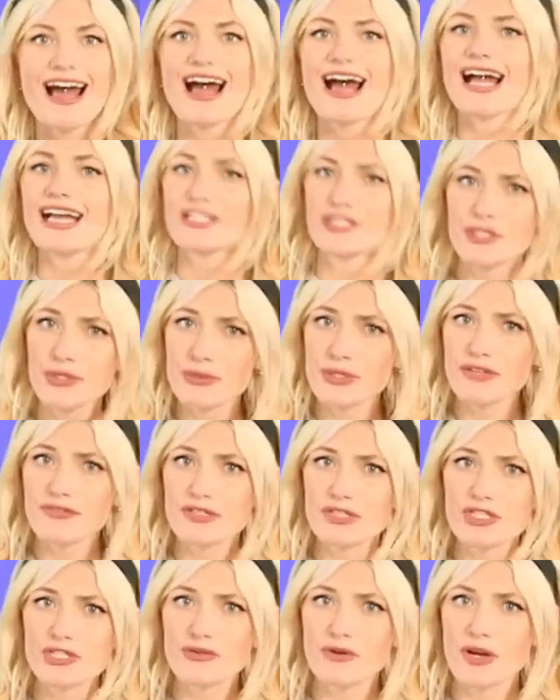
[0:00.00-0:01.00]
I too live
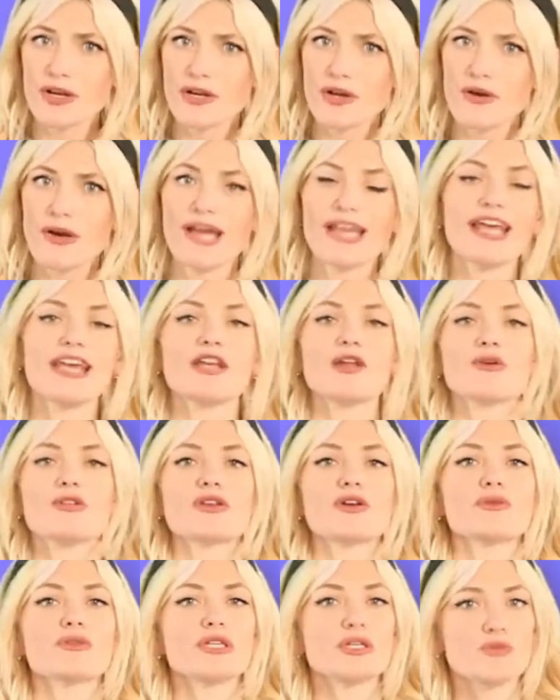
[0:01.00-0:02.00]
in Toronto, and I know
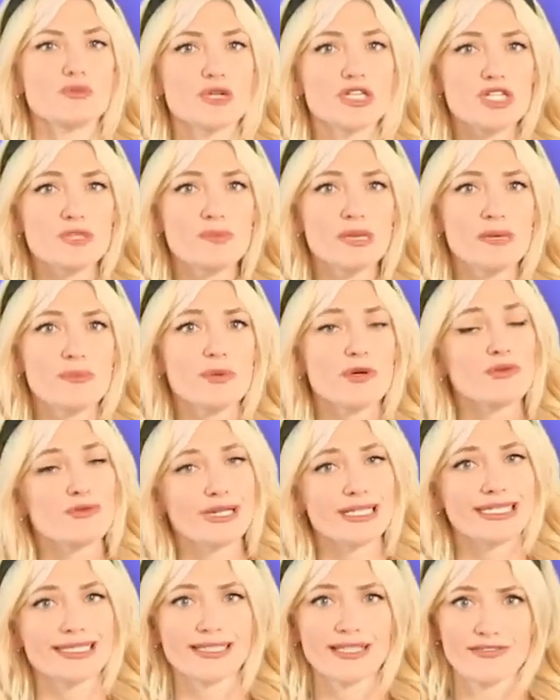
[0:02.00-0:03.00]
that only rich people
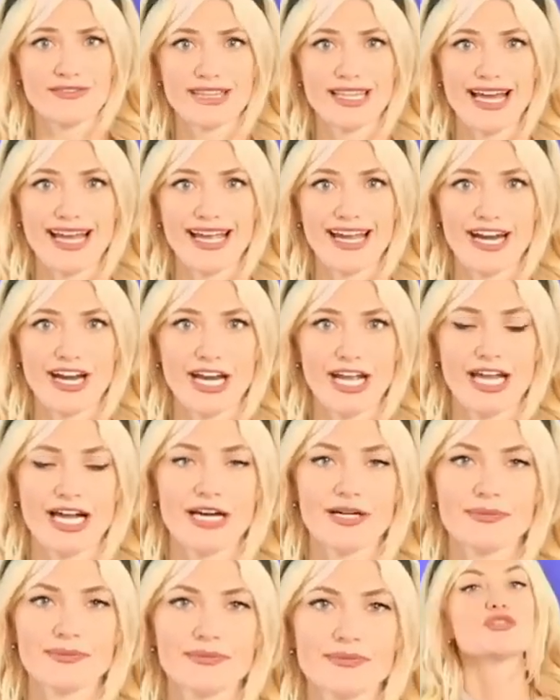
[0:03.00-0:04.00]
really live in that area.
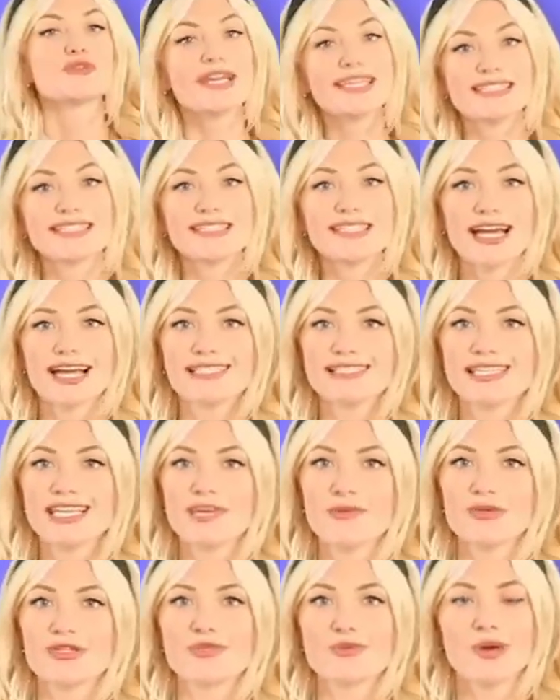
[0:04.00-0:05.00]
Drake denies
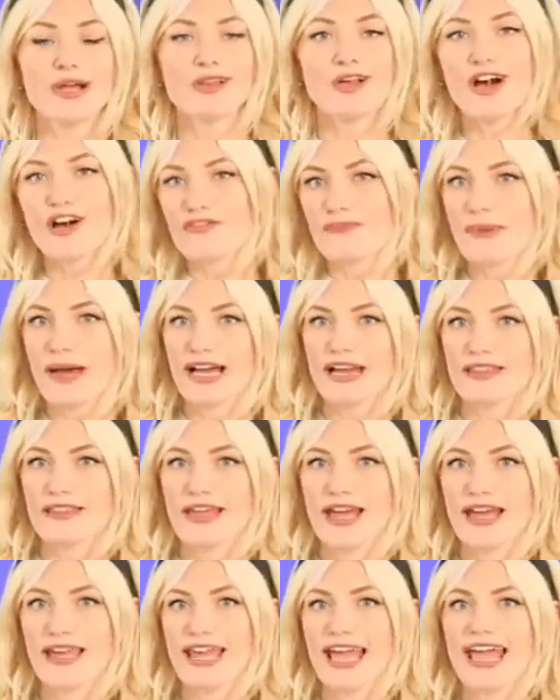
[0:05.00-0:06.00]
he was well off back
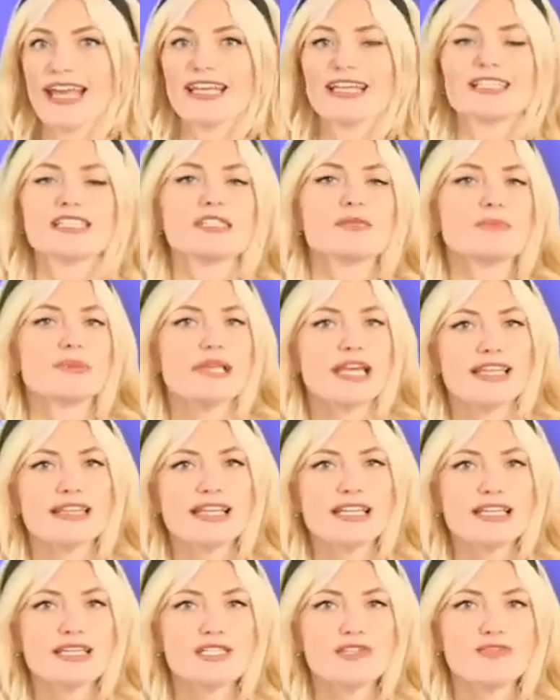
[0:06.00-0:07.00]
then and explained
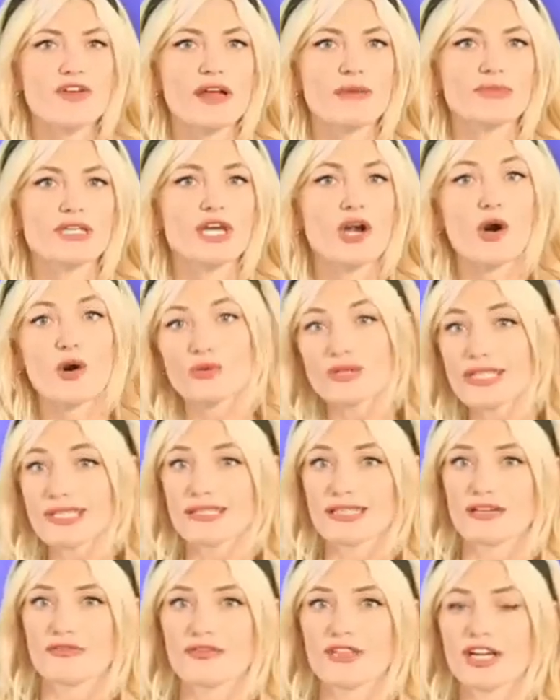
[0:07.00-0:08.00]
that his family only
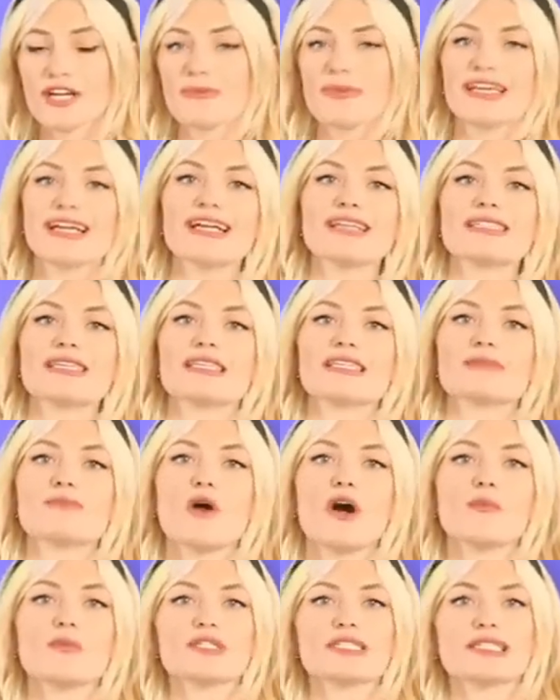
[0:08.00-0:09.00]
lived there because his
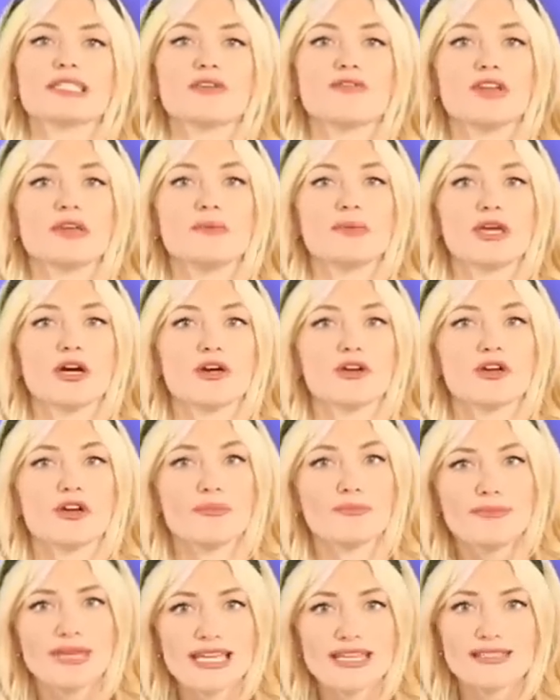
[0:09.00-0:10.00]
mom was living beyond her
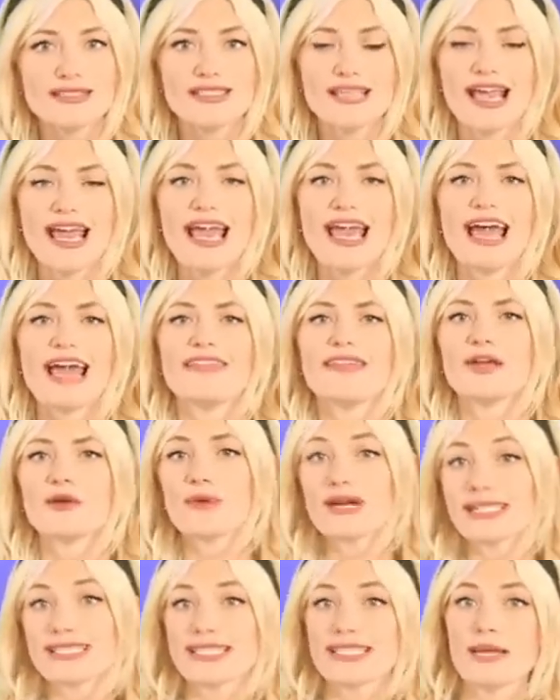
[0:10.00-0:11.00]
means and they
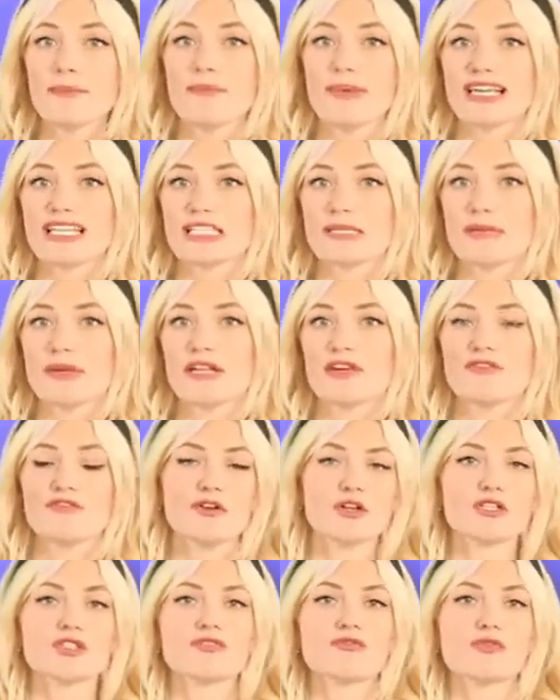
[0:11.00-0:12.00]
rented a basement and
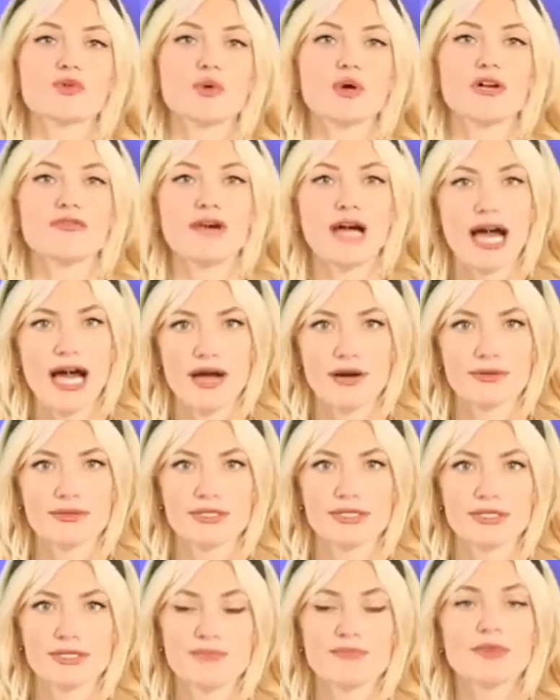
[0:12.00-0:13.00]
first floor of a
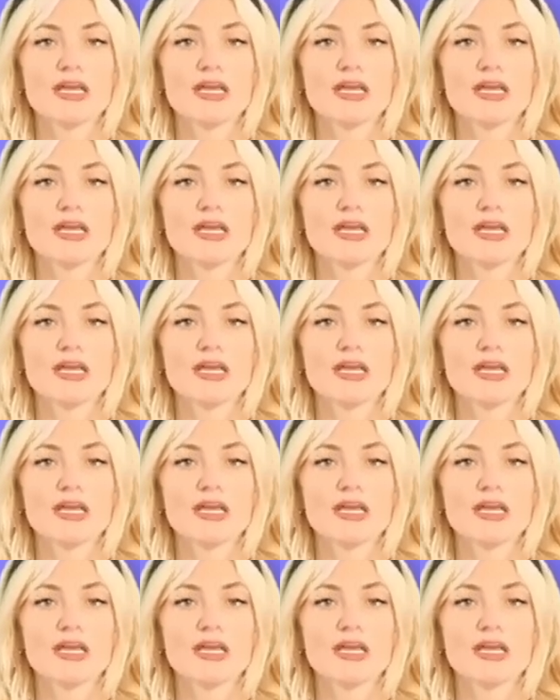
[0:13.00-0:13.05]
house.